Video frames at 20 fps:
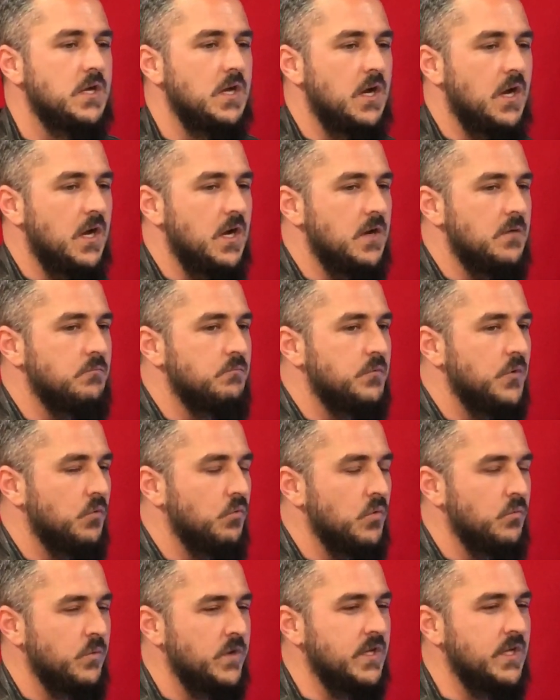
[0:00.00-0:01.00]
Um, but
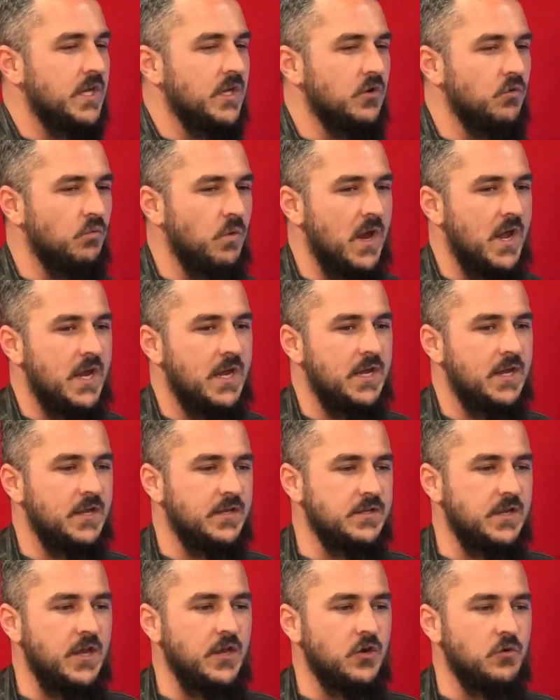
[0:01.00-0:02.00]
when we get away,
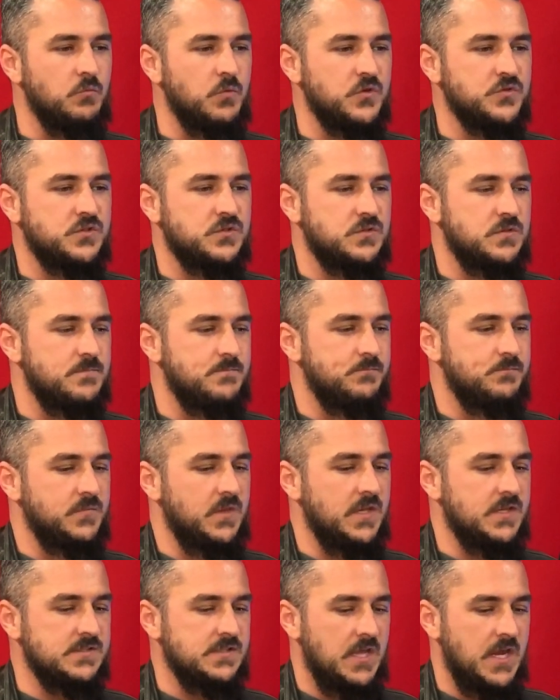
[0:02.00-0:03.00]
it, it almost
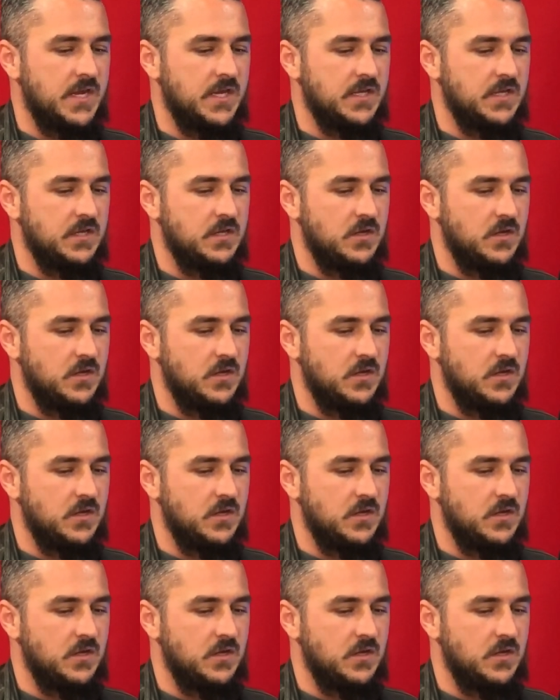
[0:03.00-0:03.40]
is like,